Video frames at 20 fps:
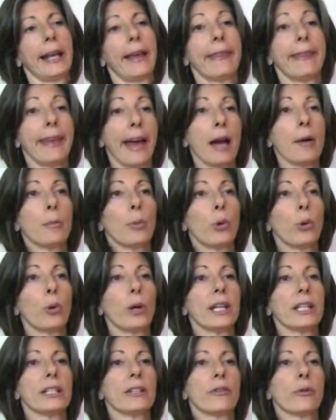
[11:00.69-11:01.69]
at that
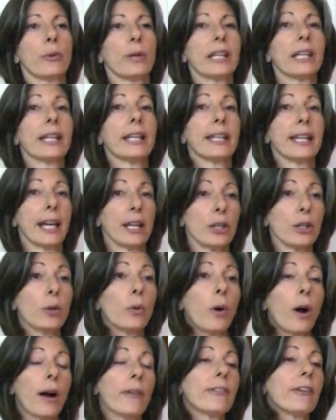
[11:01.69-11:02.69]
point, if we can get
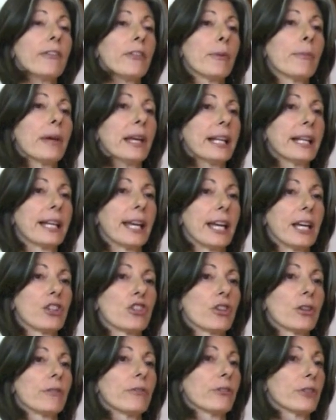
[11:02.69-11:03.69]
you off of the
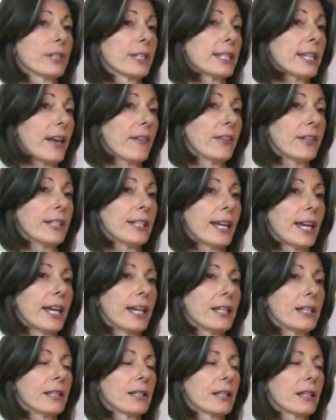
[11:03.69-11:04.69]
medication for 7
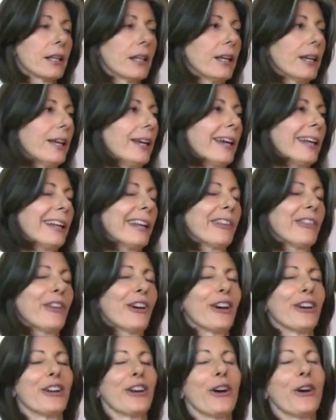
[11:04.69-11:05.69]
days, and I
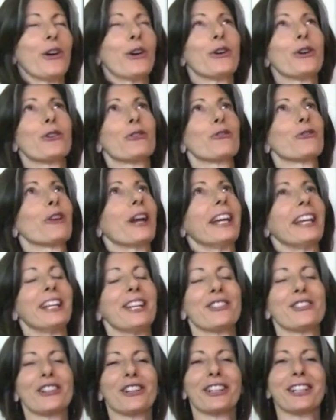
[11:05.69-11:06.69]
thought, oh, great,
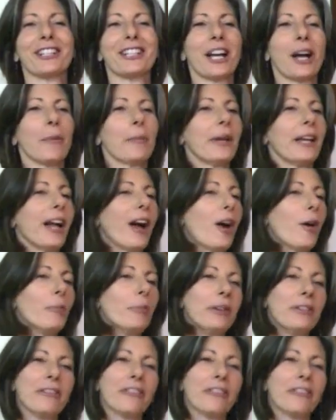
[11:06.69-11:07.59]
he's going to tell me I'll be